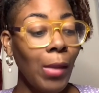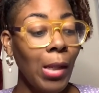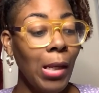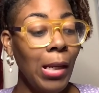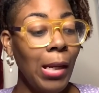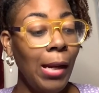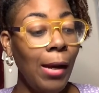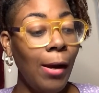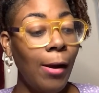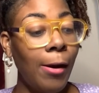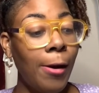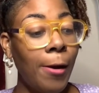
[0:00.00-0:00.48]

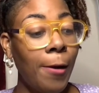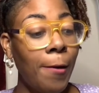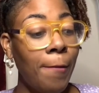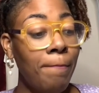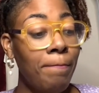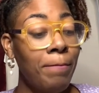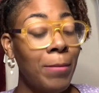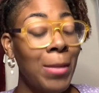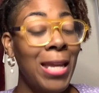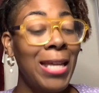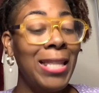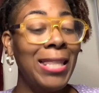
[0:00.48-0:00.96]

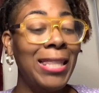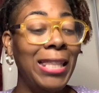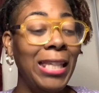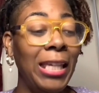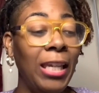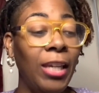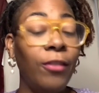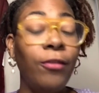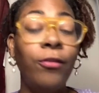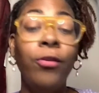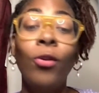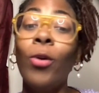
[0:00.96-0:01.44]

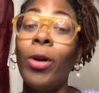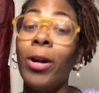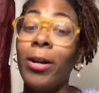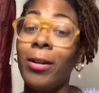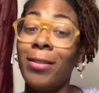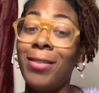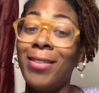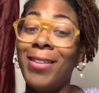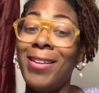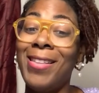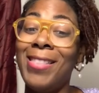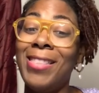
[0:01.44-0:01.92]
The
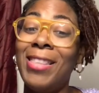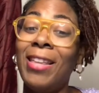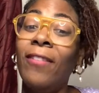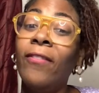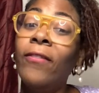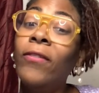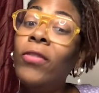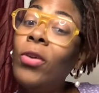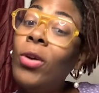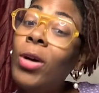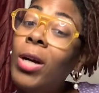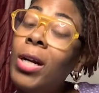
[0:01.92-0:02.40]

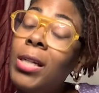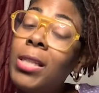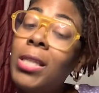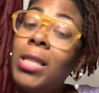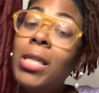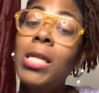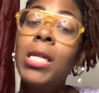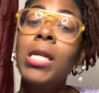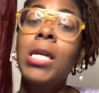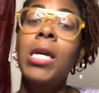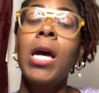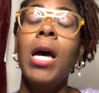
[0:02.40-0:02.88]
fourth
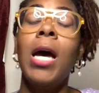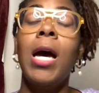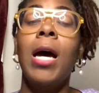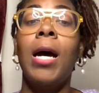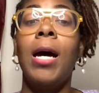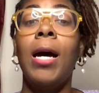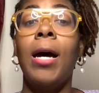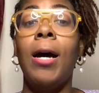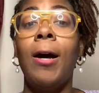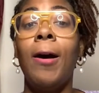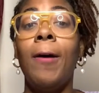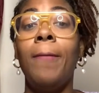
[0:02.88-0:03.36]

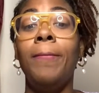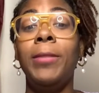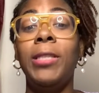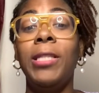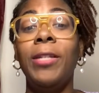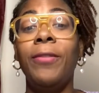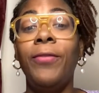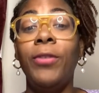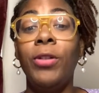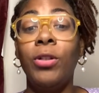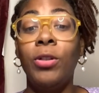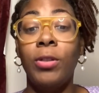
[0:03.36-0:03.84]

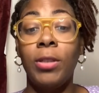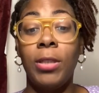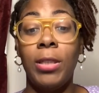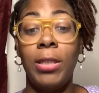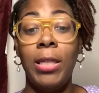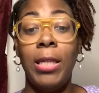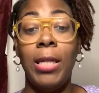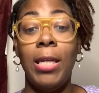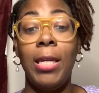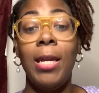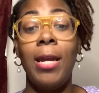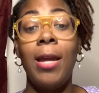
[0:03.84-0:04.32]

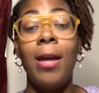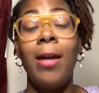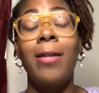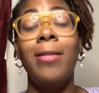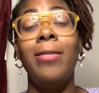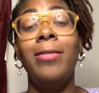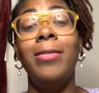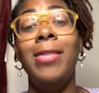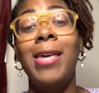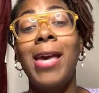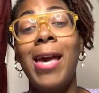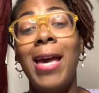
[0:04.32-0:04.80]
difficulty
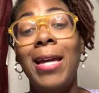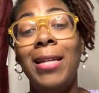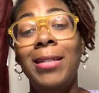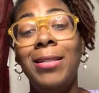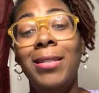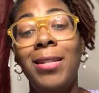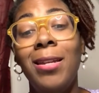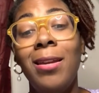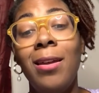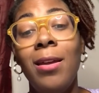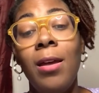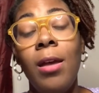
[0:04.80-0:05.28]

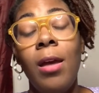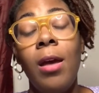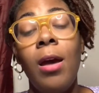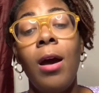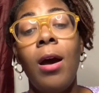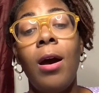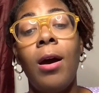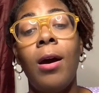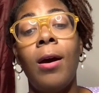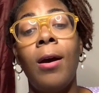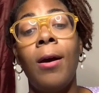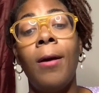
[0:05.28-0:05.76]
that
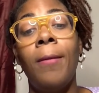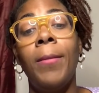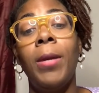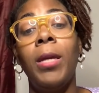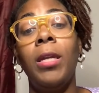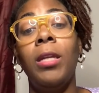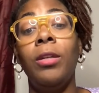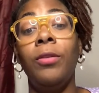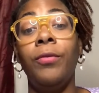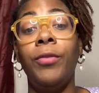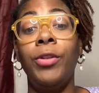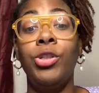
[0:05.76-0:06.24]

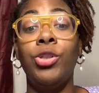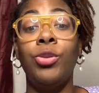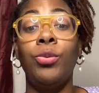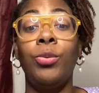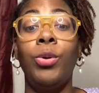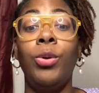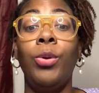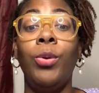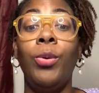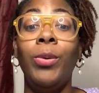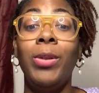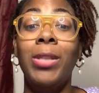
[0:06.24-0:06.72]

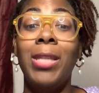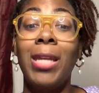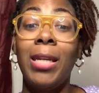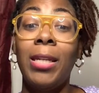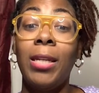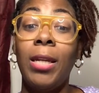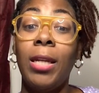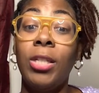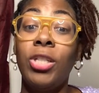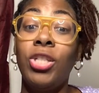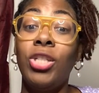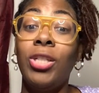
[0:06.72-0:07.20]
individual with
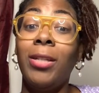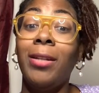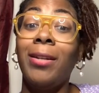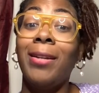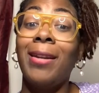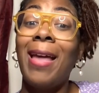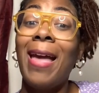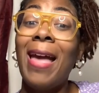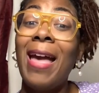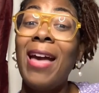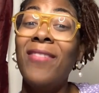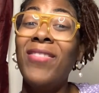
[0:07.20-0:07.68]
ADHD can
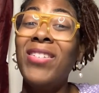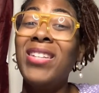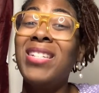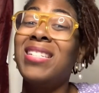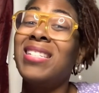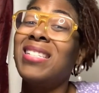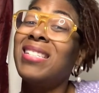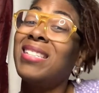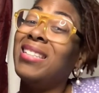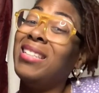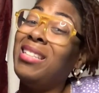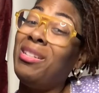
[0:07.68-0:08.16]
have is
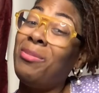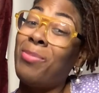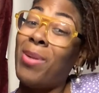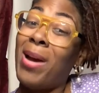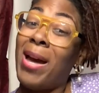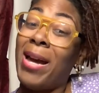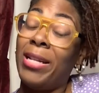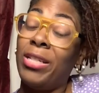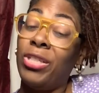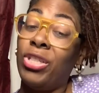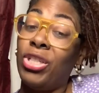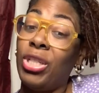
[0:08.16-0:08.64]
sleep
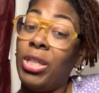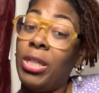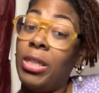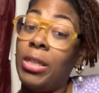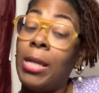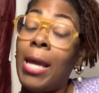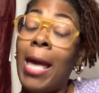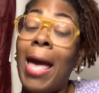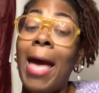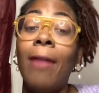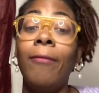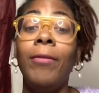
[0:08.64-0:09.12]
hygiene,
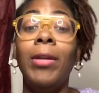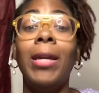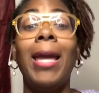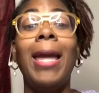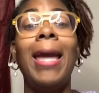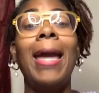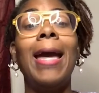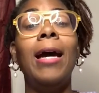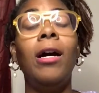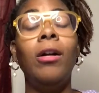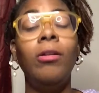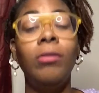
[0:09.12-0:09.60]
having a
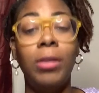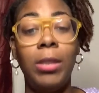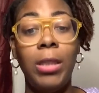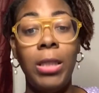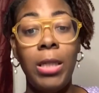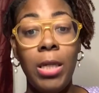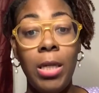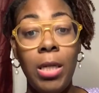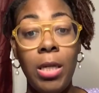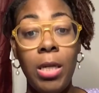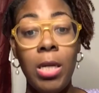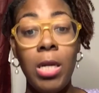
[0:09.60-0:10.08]

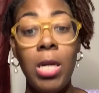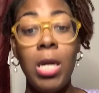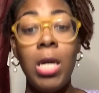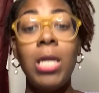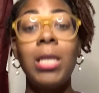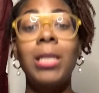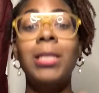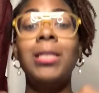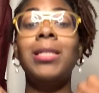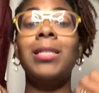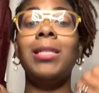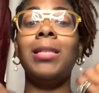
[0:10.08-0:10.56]
healthy
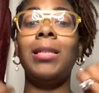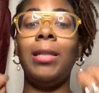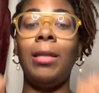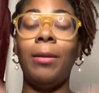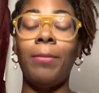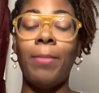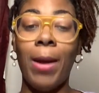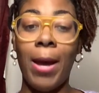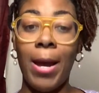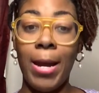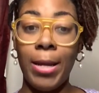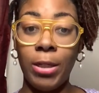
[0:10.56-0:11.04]

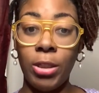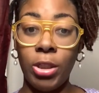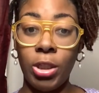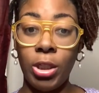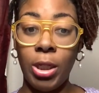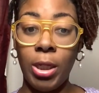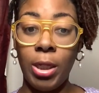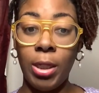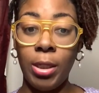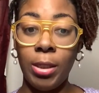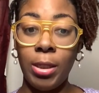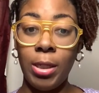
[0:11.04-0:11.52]
sleep
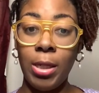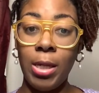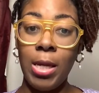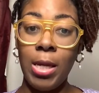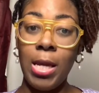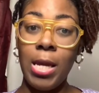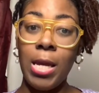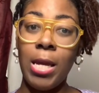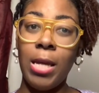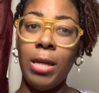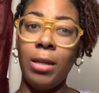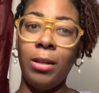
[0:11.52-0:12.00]
hygiene.
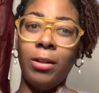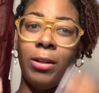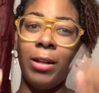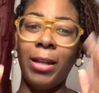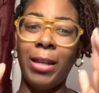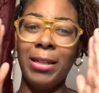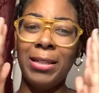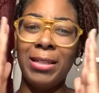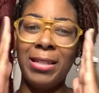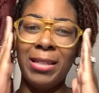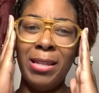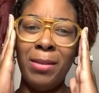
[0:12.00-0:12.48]
And you're
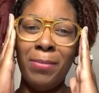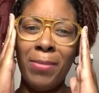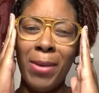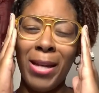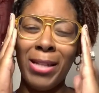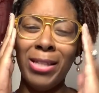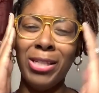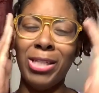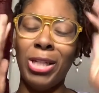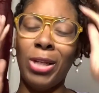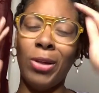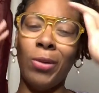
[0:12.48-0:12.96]
like, sleep
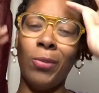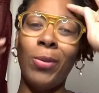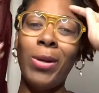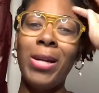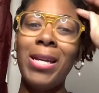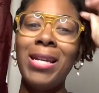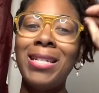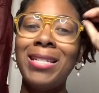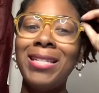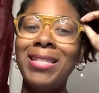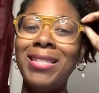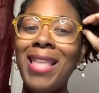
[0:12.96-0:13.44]
hygiene,
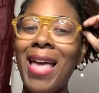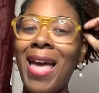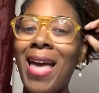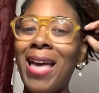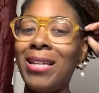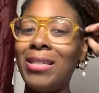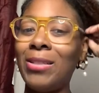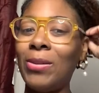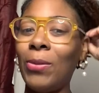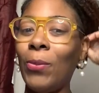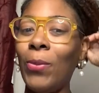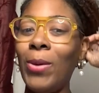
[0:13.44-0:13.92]
what is
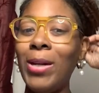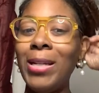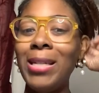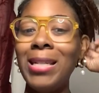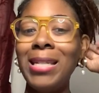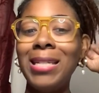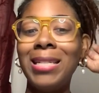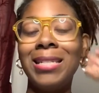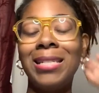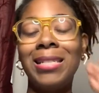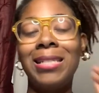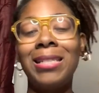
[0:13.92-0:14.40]
that? What
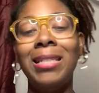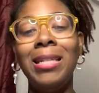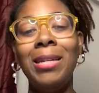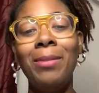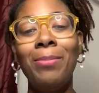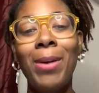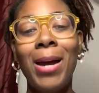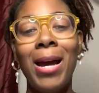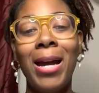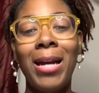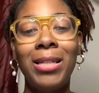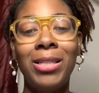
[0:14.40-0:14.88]
is sleep
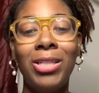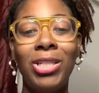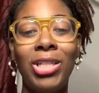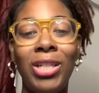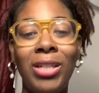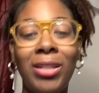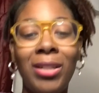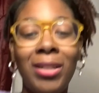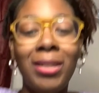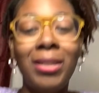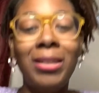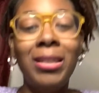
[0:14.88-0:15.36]

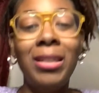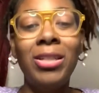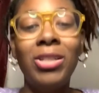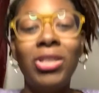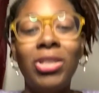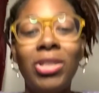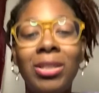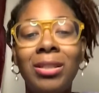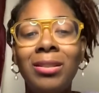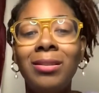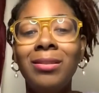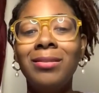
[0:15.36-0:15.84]
hygiene,
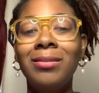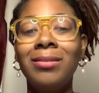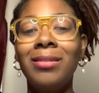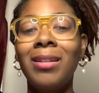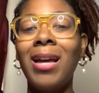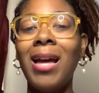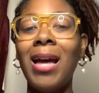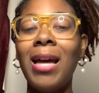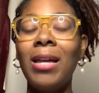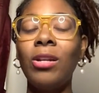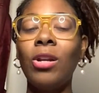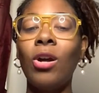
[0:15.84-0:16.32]
Alicia?
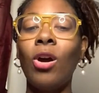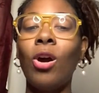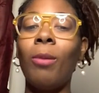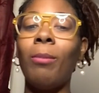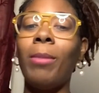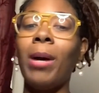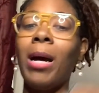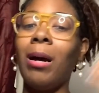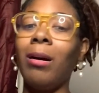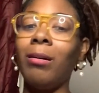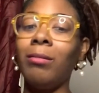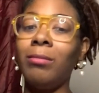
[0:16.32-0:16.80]
I know
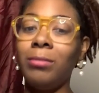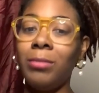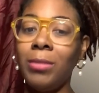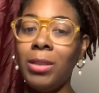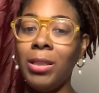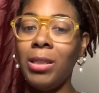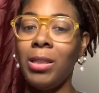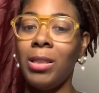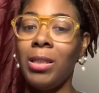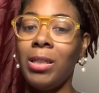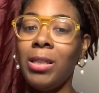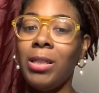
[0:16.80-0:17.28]
about,
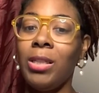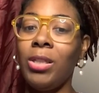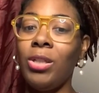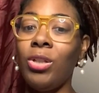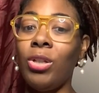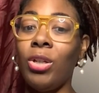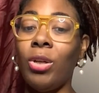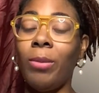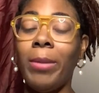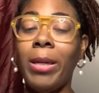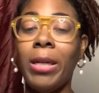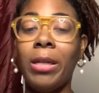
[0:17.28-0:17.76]

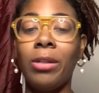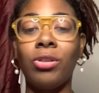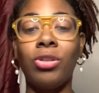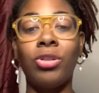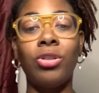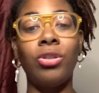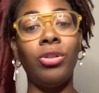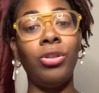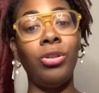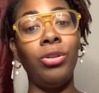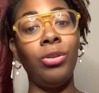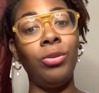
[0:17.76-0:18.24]
making
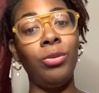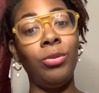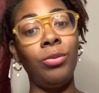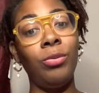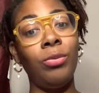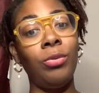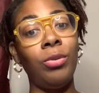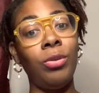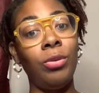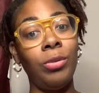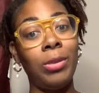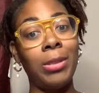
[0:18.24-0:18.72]
sure you
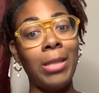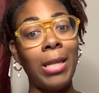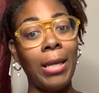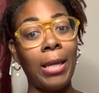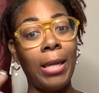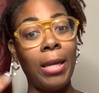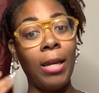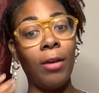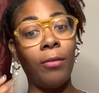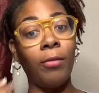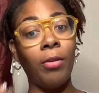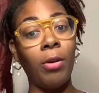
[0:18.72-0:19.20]
take
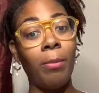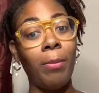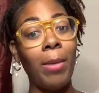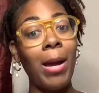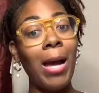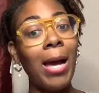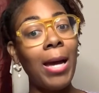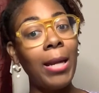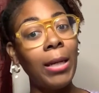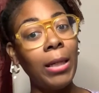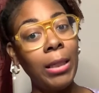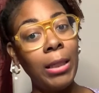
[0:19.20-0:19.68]
care of your
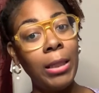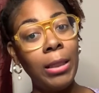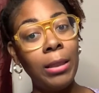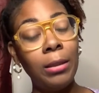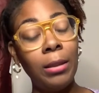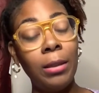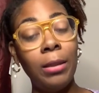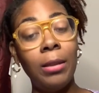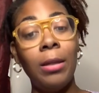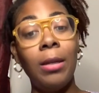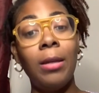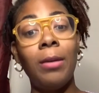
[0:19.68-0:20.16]
body,
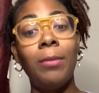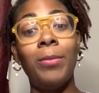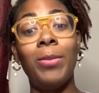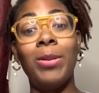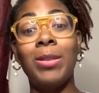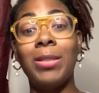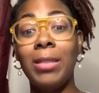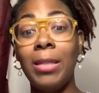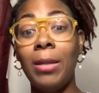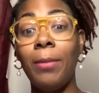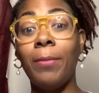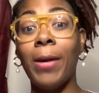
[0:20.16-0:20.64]
but
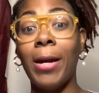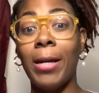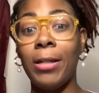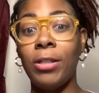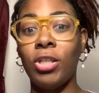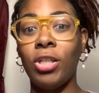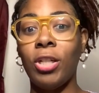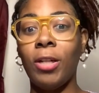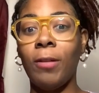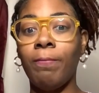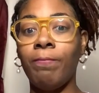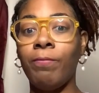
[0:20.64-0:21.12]
sleep
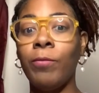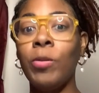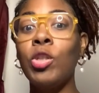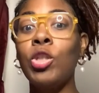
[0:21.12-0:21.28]
hygiene.